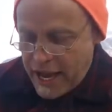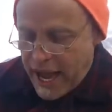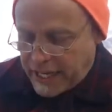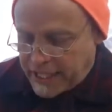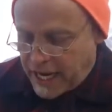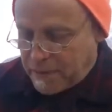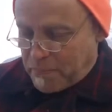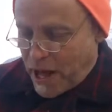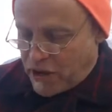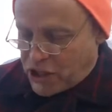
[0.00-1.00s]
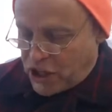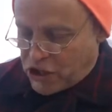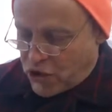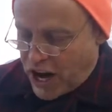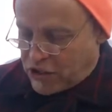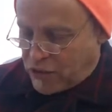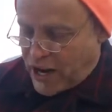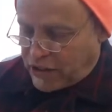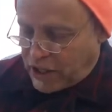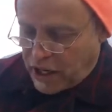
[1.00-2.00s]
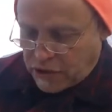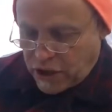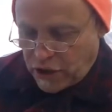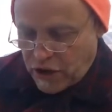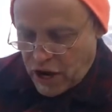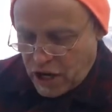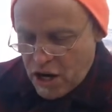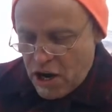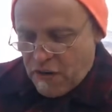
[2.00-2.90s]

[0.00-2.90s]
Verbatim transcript: had attended plowshares trials around the country, Your Honor,